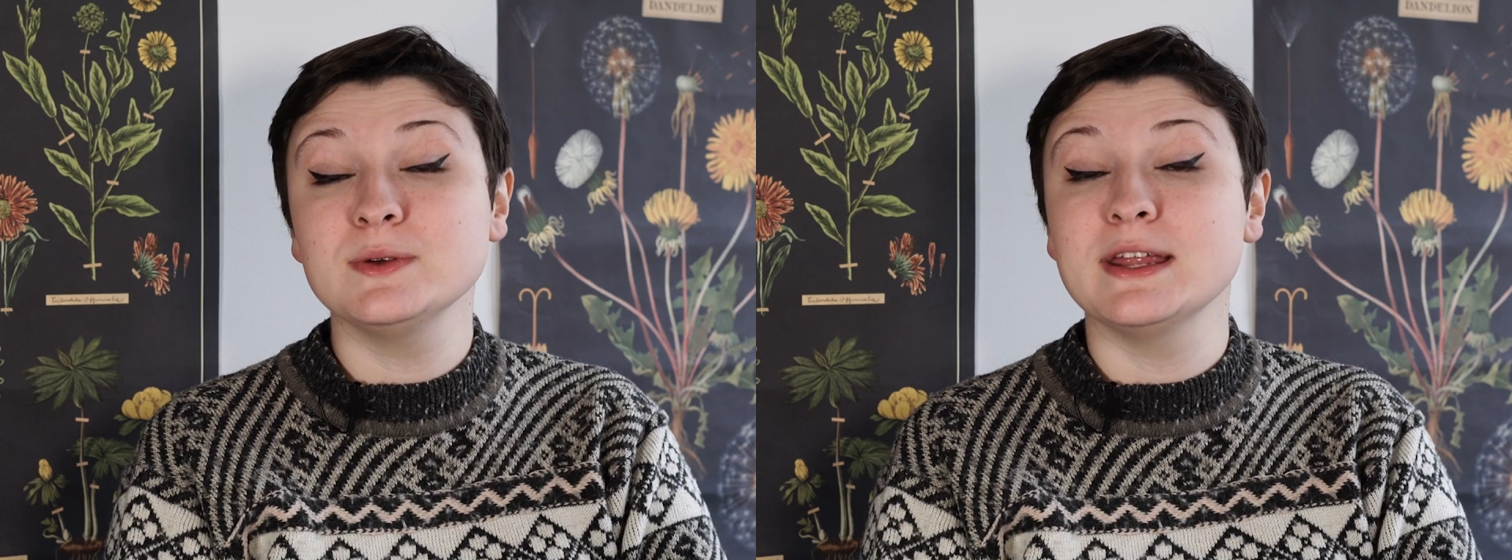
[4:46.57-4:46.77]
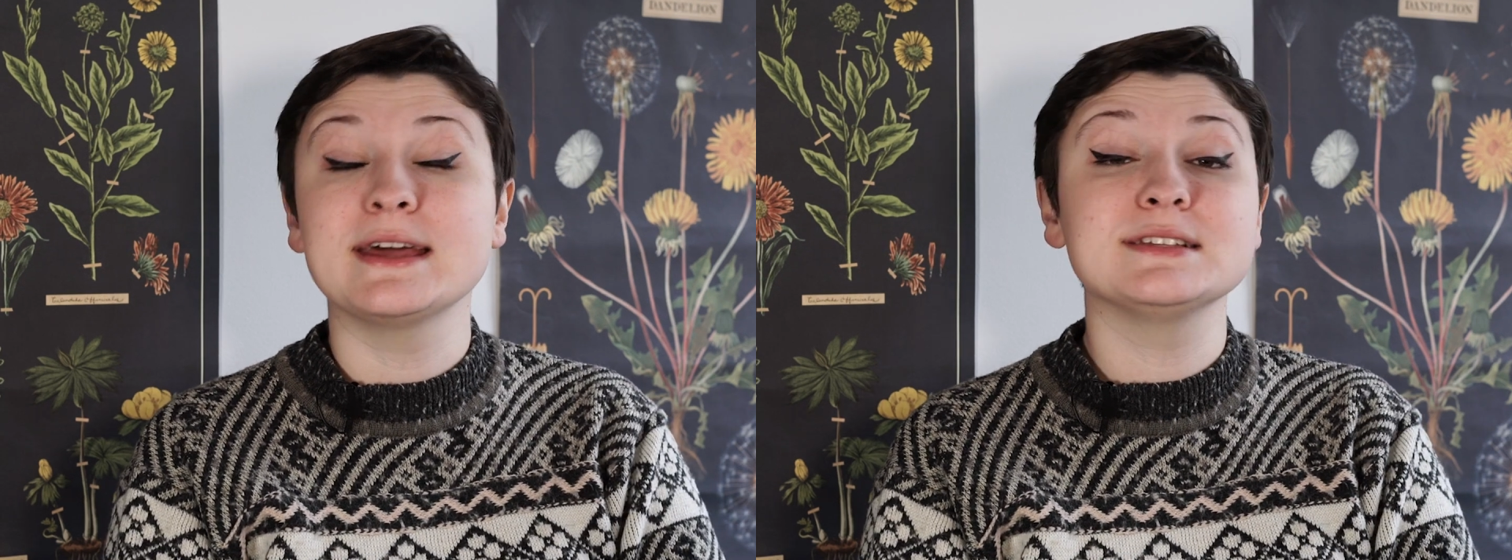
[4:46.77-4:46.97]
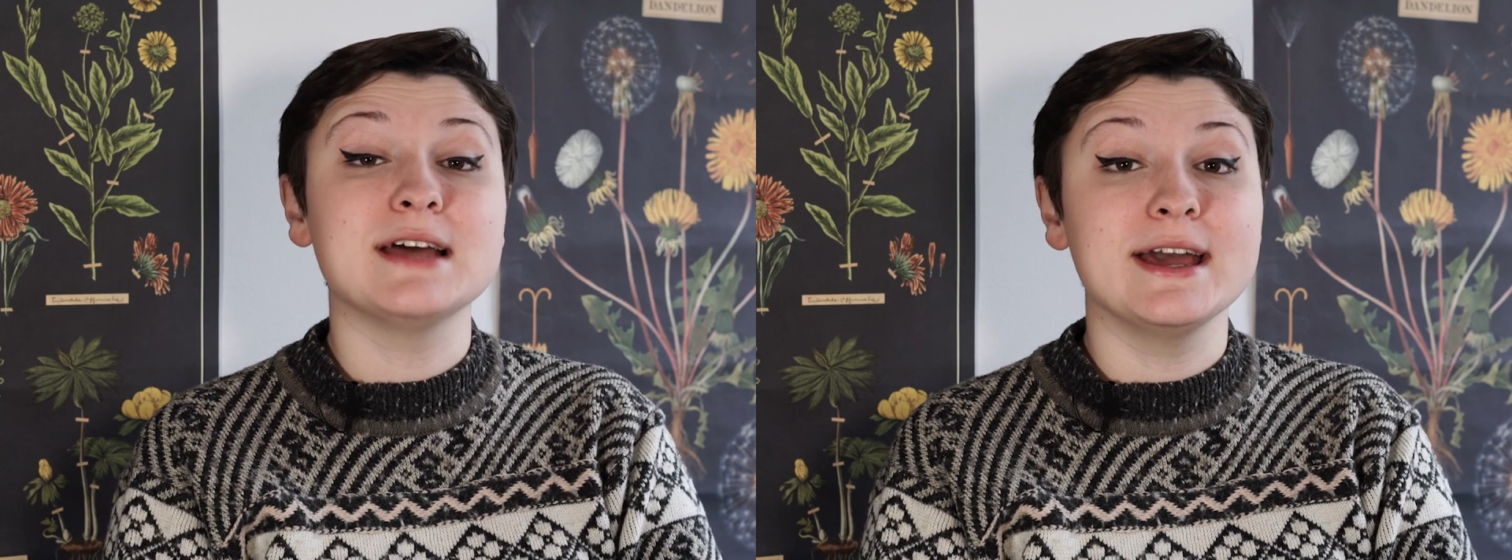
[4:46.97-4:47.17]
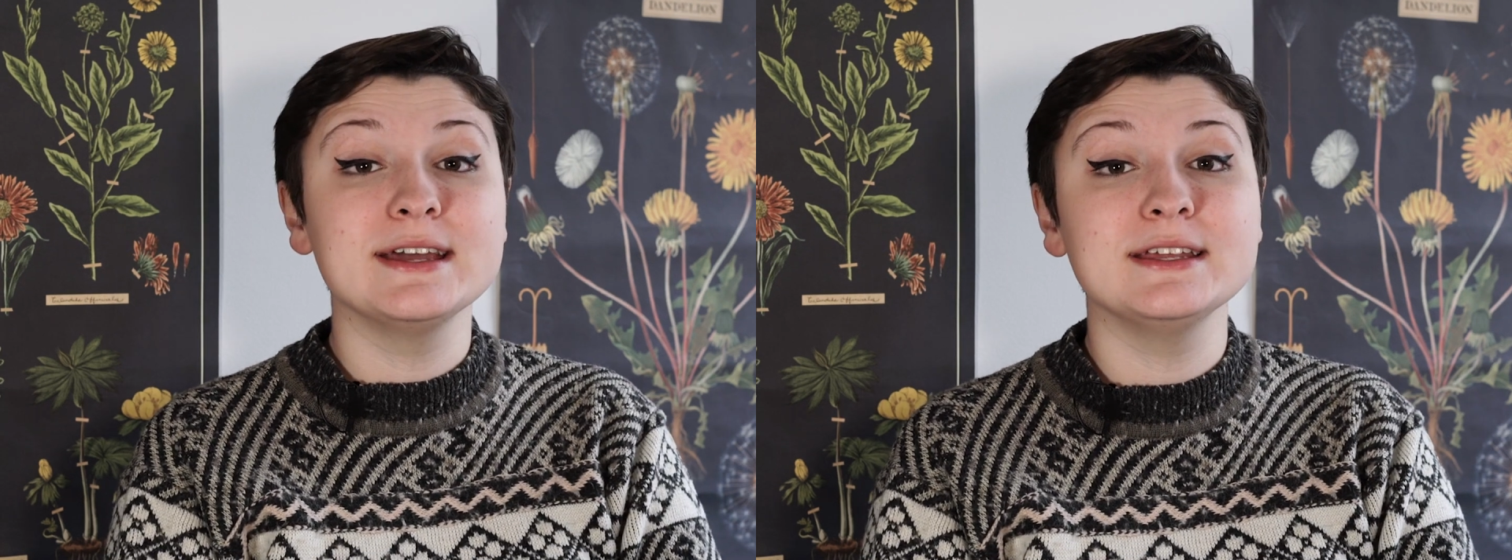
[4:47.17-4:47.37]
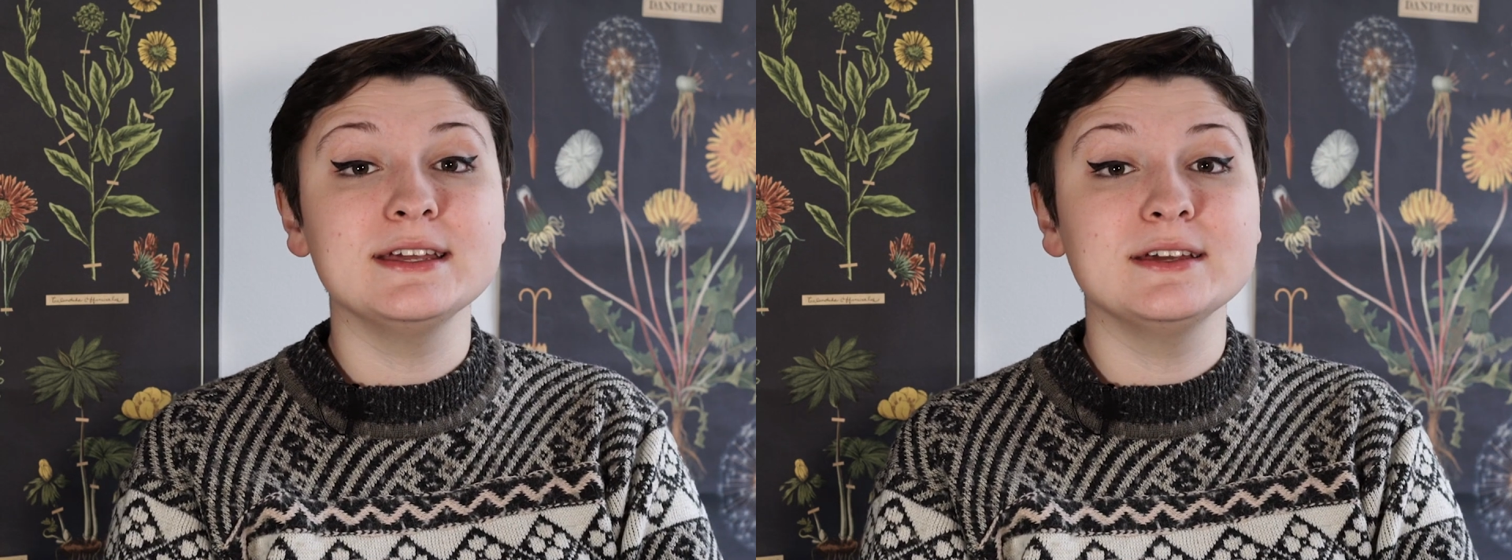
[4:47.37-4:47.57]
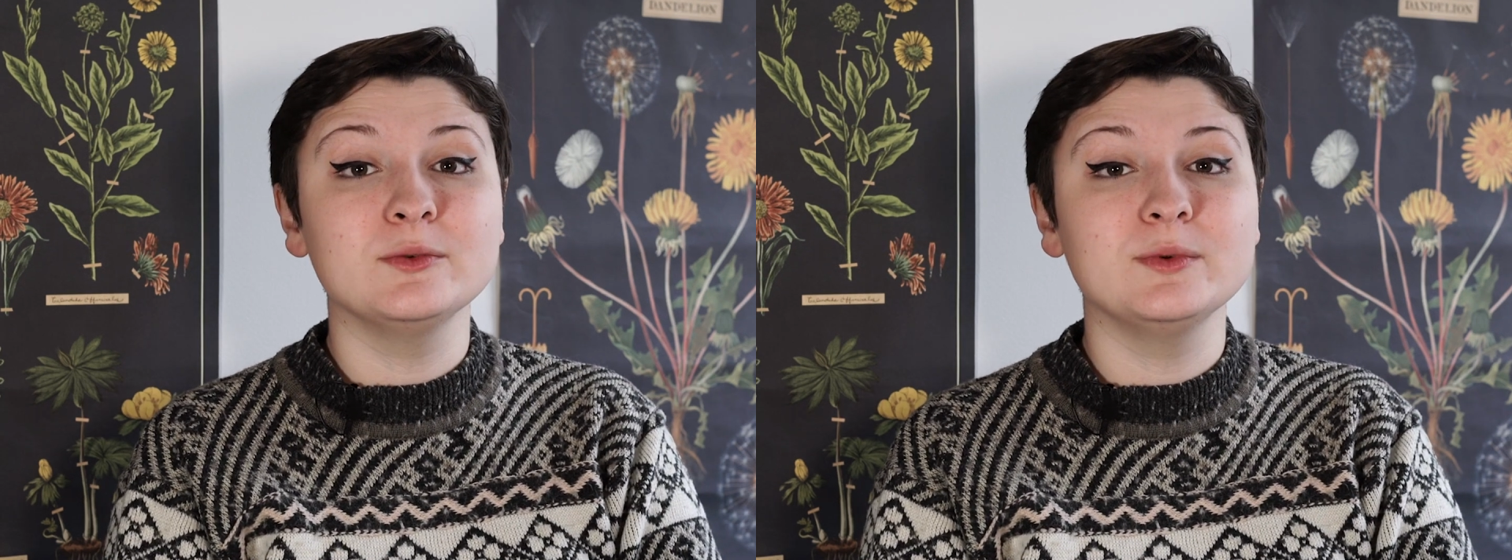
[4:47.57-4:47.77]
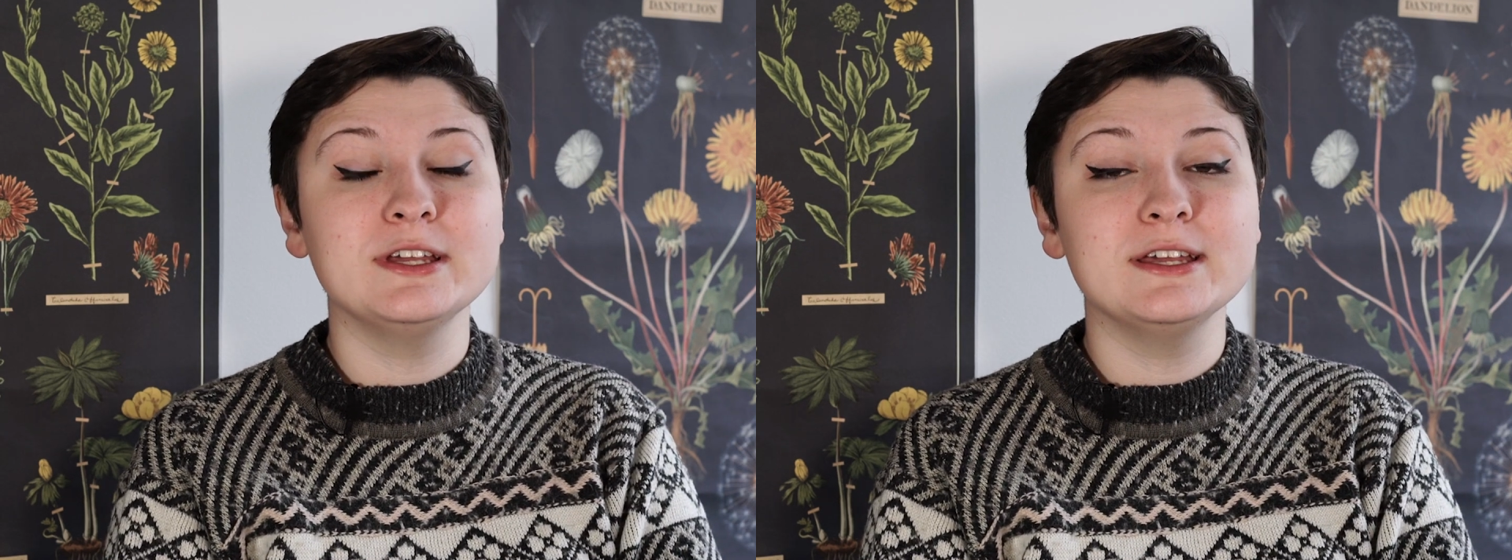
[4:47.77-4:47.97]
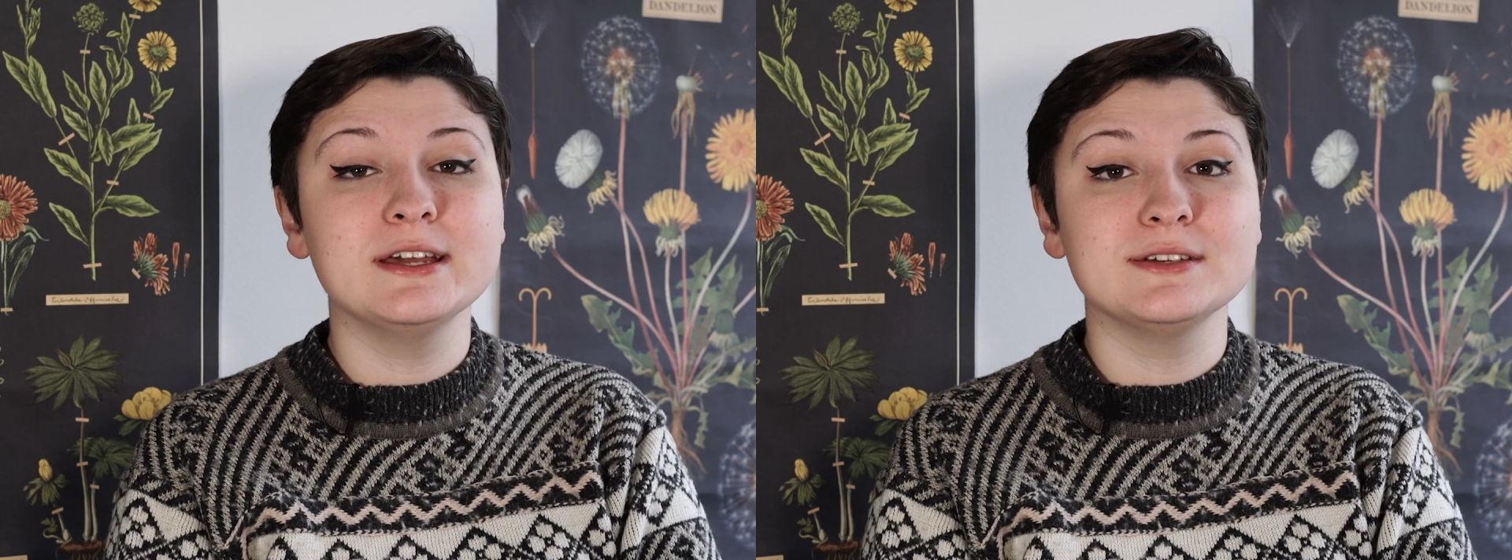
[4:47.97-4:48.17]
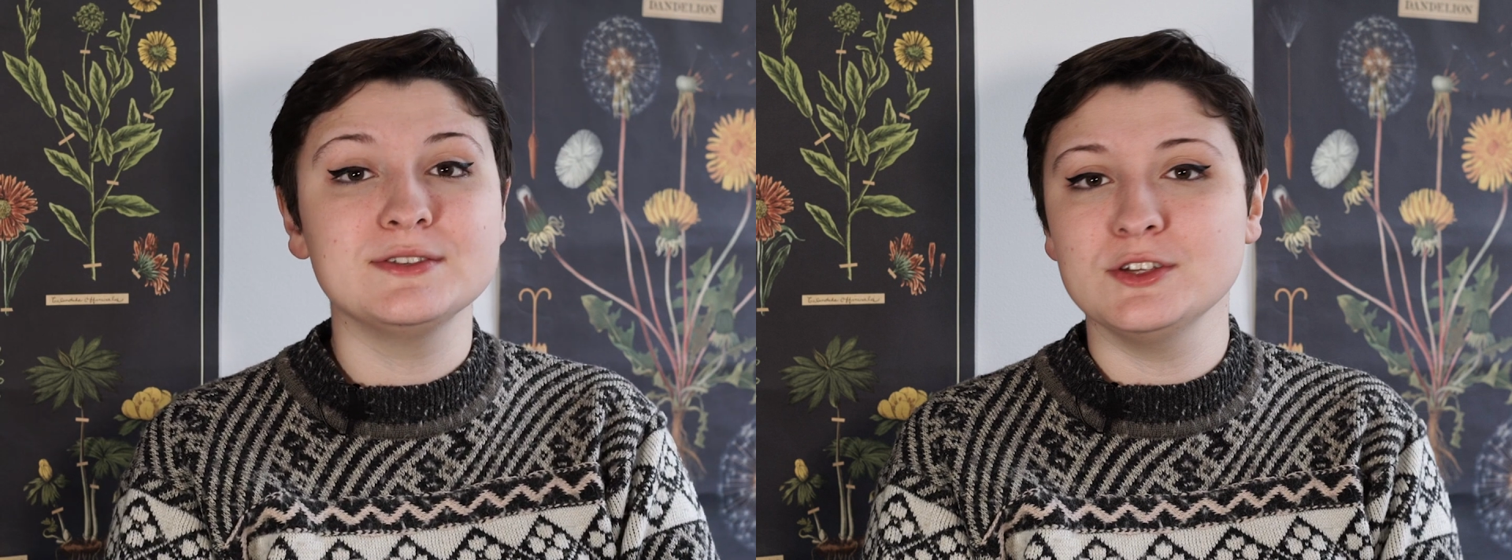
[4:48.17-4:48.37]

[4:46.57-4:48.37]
an anxiety we as